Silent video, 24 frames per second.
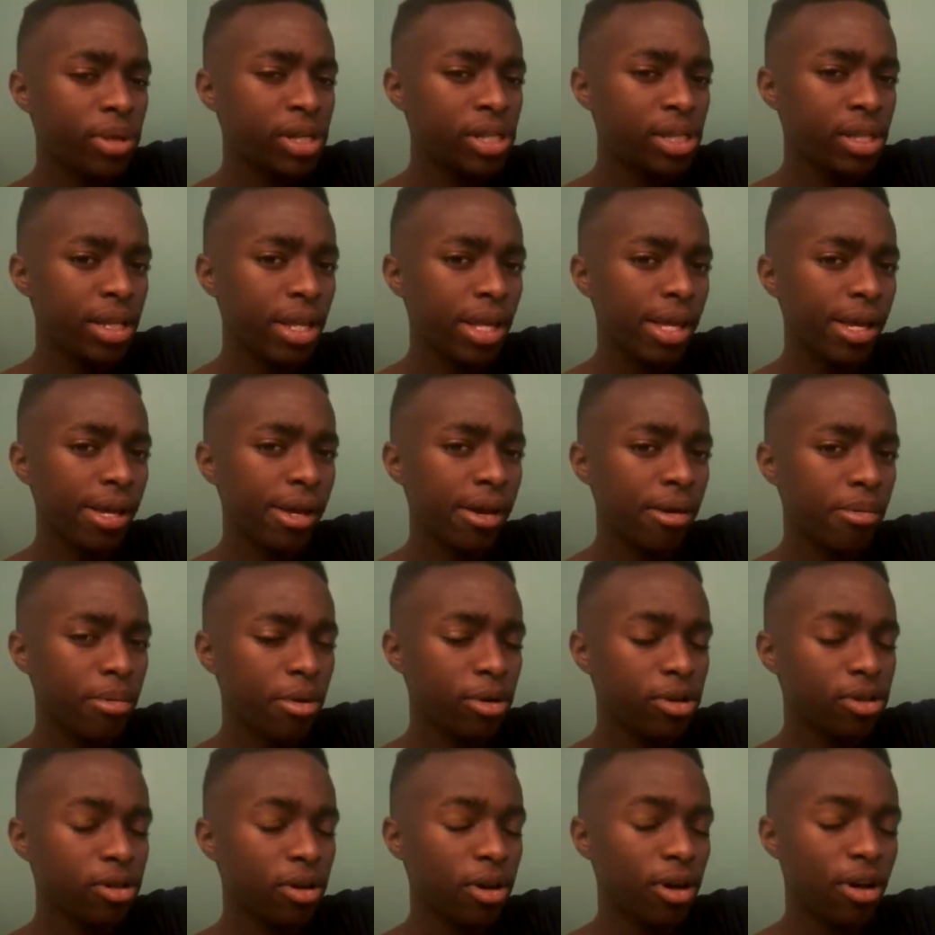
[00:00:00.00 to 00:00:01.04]
thing.
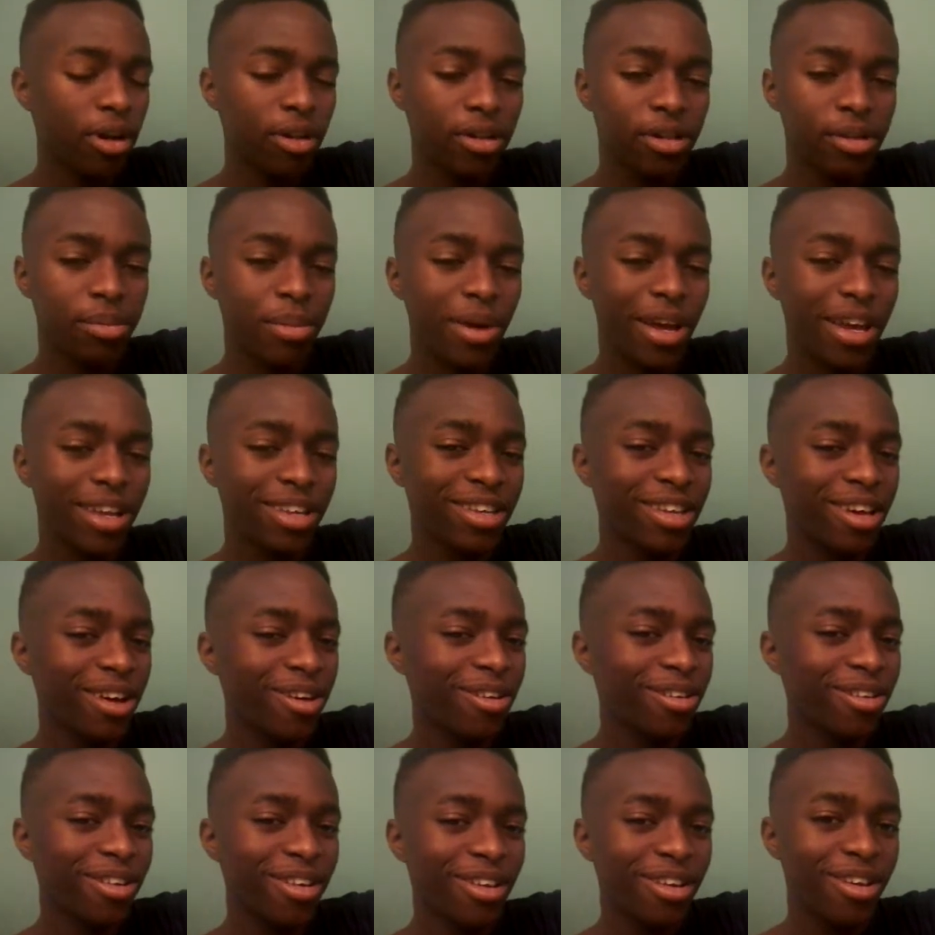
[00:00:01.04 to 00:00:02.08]
Sorry,
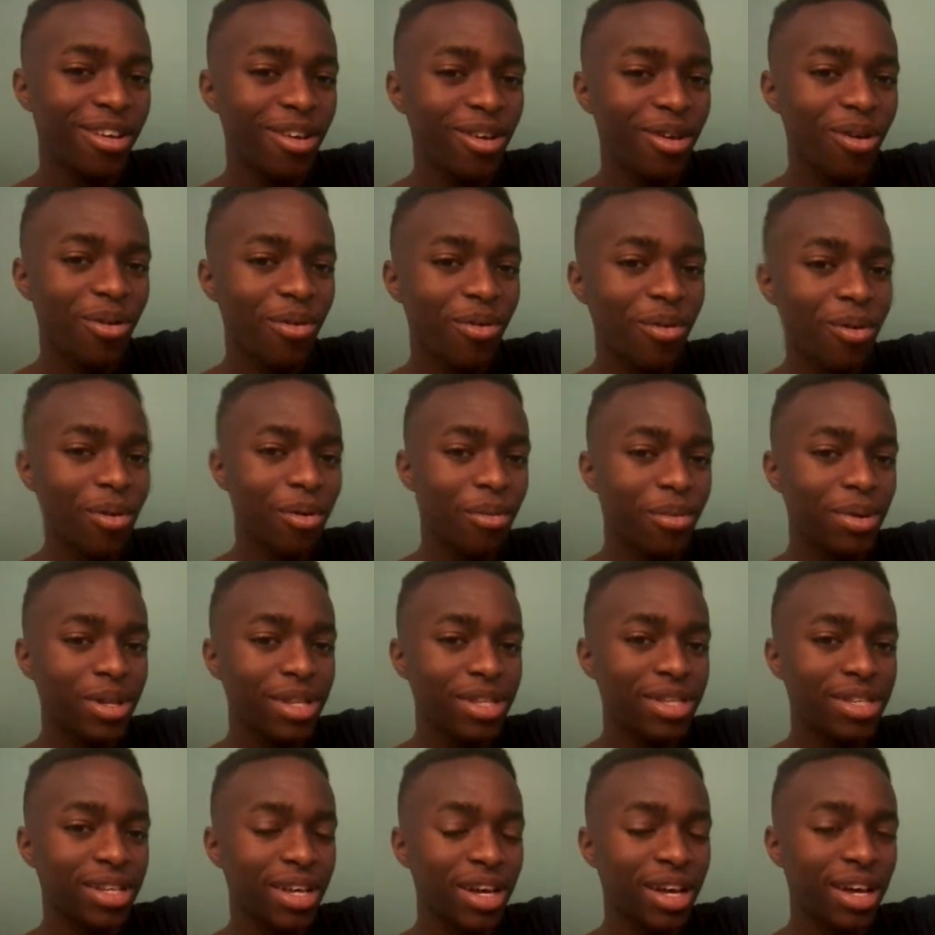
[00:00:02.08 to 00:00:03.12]
SmackDown
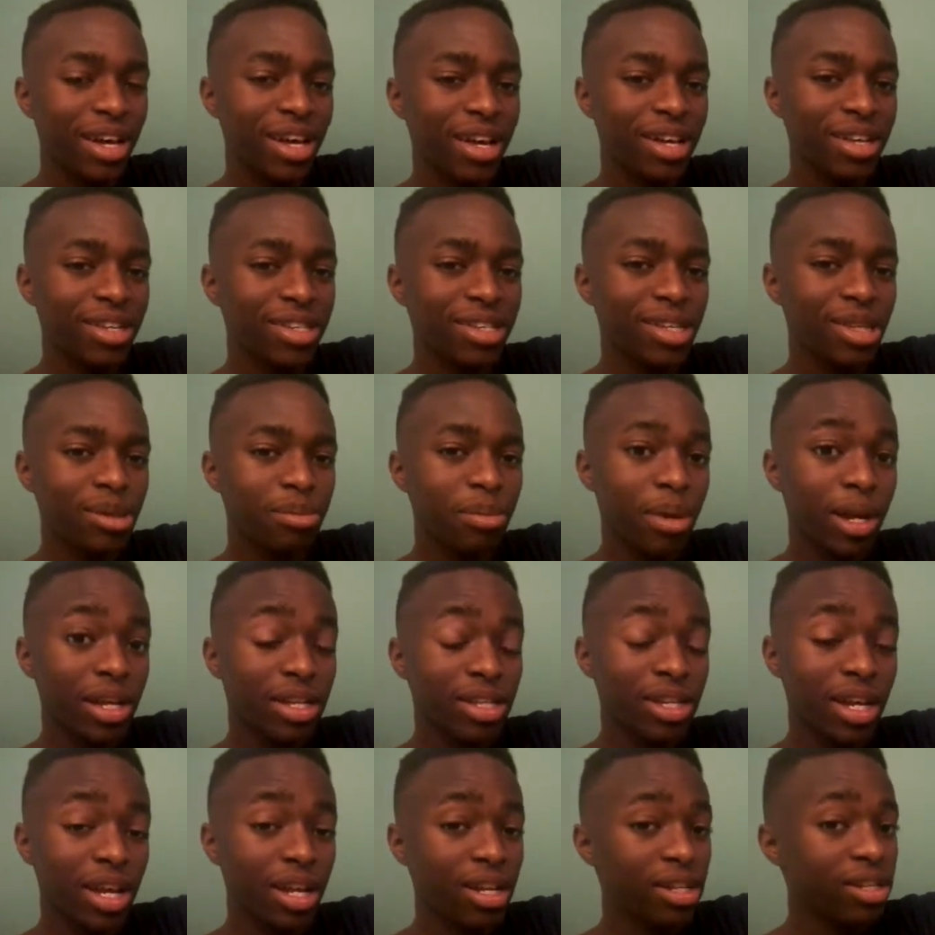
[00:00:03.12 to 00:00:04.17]
Women's 6-pack
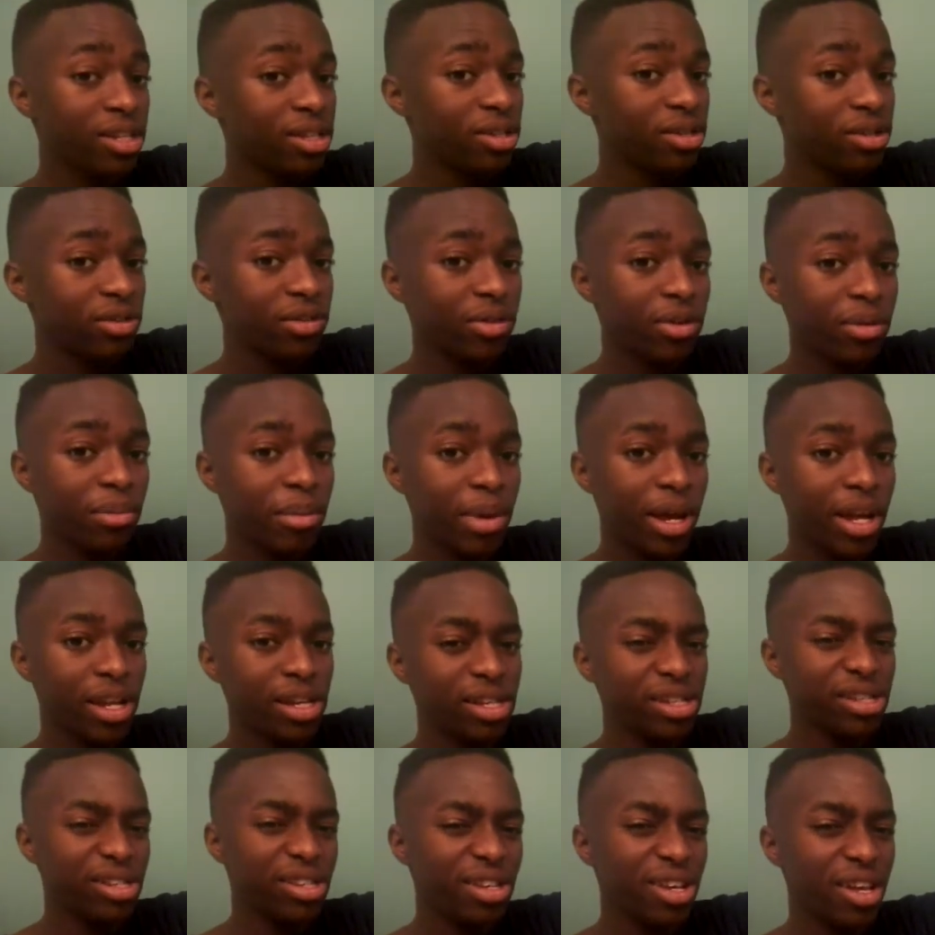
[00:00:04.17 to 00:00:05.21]
challenge is a good
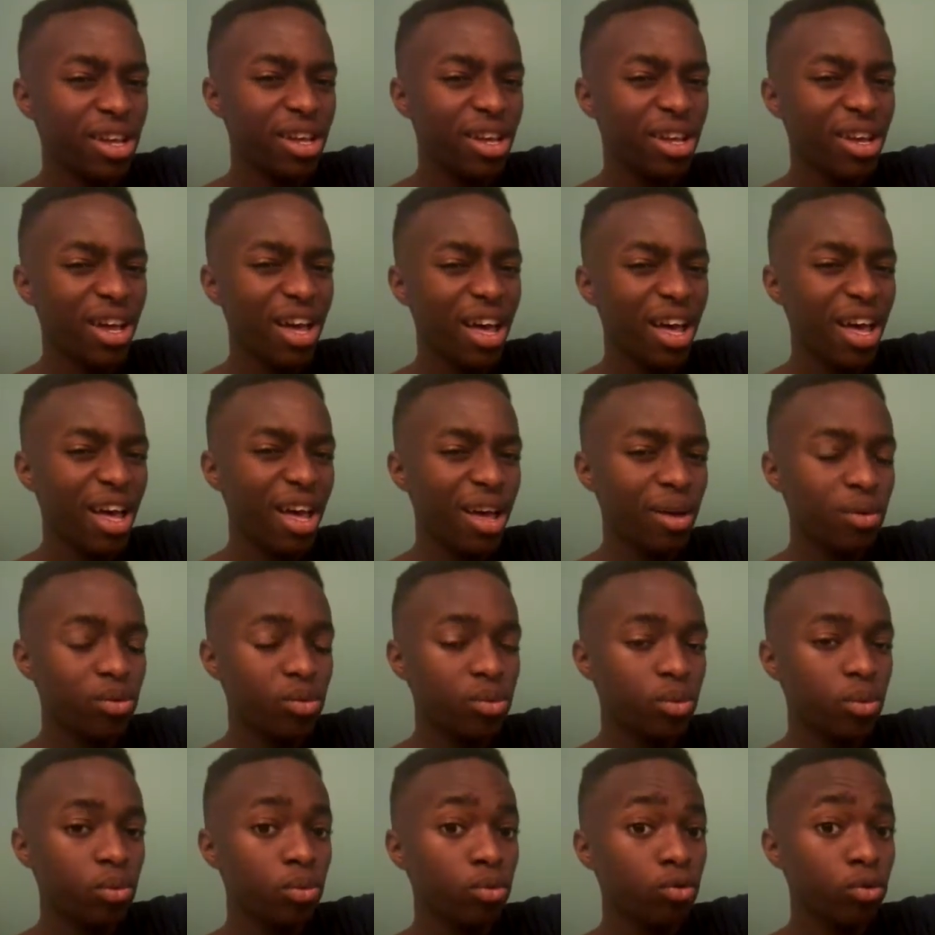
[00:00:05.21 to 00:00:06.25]
match. It
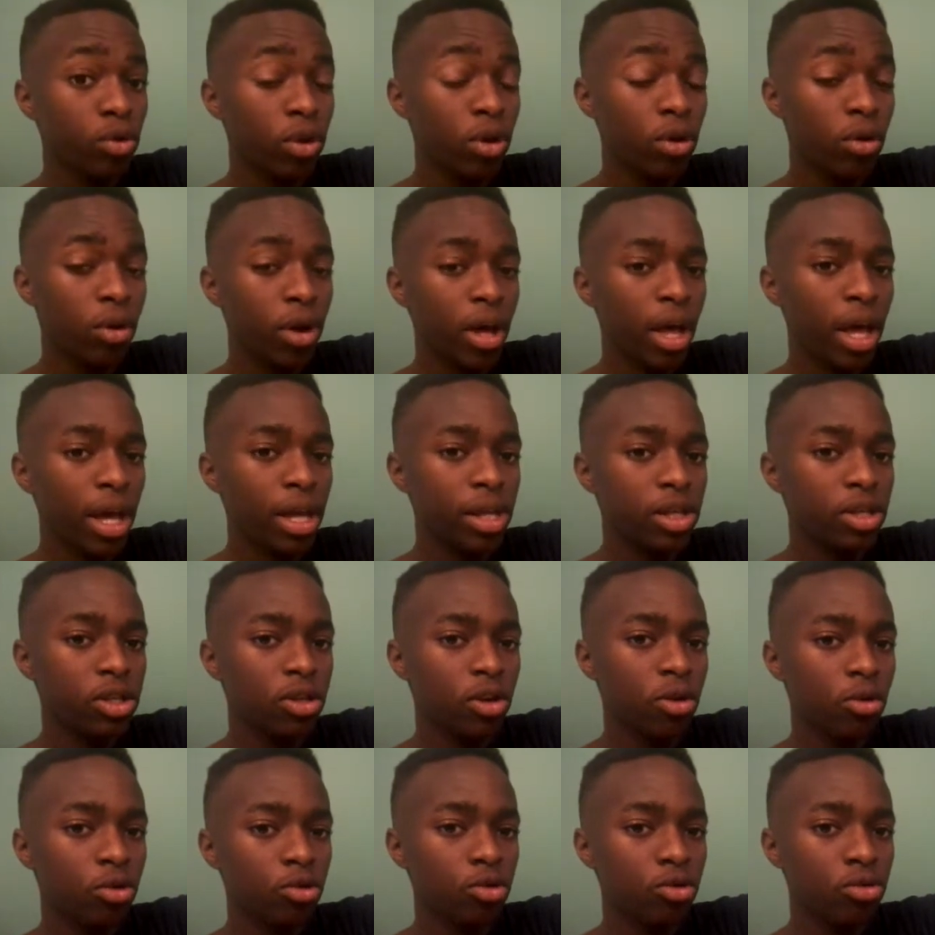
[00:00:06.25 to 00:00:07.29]
was really okay.
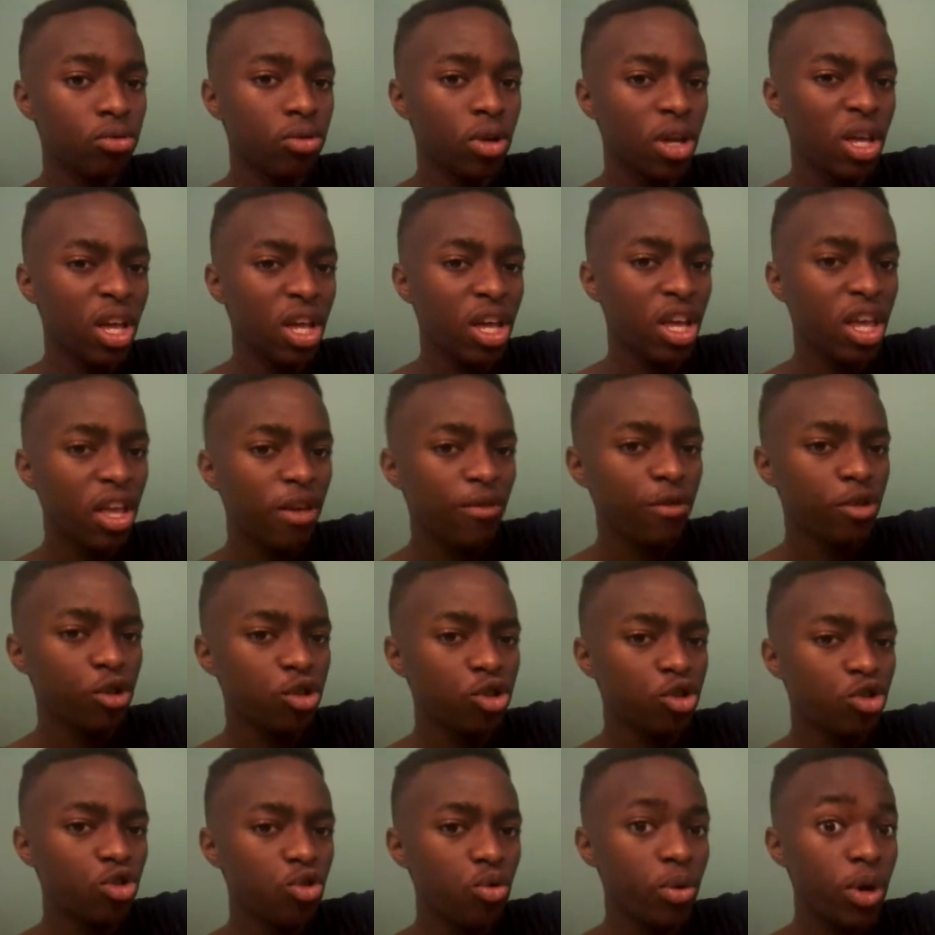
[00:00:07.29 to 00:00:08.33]
So give it
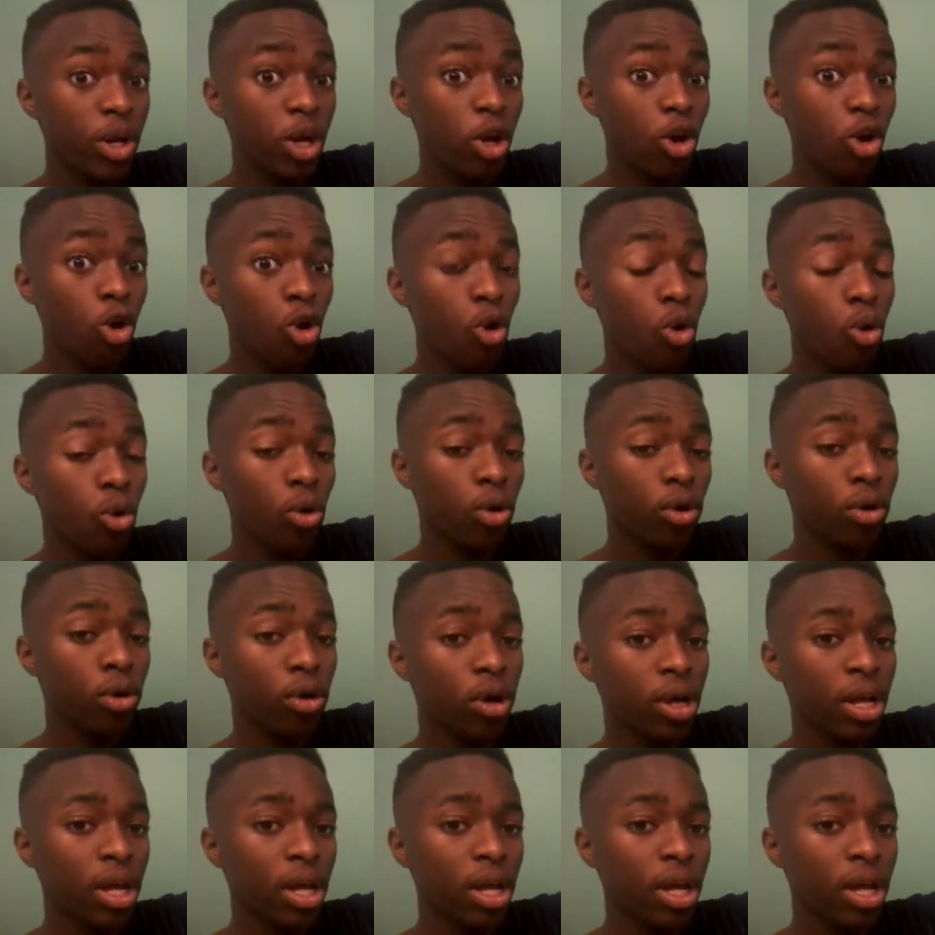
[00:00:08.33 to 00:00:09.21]
2 and a quarter.